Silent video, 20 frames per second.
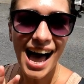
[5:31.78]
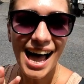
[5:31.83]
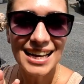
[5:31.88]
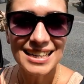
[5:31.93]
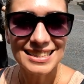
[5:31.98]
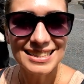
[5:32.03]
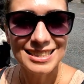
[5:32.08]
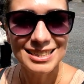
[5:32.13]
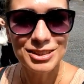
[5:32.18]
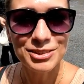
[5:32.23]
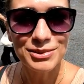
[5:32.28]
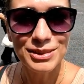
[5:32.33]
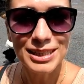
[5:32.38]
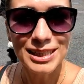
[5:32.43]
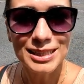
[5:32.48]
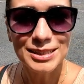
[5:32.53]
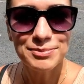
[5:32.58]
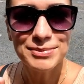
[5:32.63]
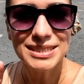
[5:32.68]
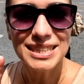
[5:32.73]
Ice
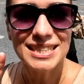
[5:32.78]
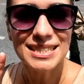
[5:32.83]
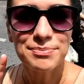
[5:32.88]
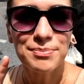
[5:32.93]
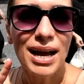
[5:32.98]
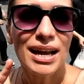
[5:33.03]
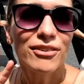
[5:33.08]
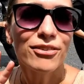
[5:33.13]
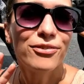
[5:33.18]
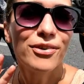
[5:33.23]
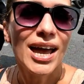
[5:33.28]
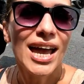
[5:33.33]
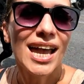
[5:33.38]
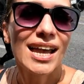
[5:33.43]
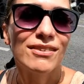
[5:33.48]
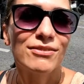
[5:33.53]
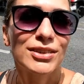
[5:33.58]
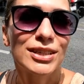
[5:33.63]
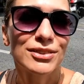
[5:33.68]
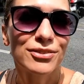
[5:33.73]
creams is my
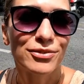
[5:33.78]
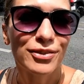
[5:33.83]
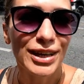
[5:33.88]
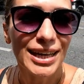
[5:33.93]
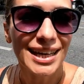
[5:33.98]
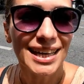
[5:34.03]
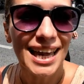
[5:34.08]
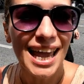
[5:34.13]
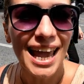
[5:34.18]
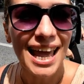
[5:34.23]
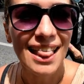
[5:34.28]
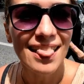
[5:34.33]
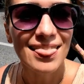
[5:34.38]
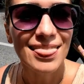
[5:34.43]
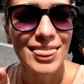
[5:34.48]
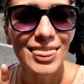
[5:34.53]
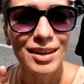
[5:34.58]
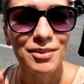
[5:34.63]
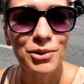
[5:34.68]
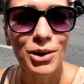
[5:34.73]
favorite thing
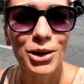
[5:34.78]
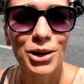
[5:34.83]
in the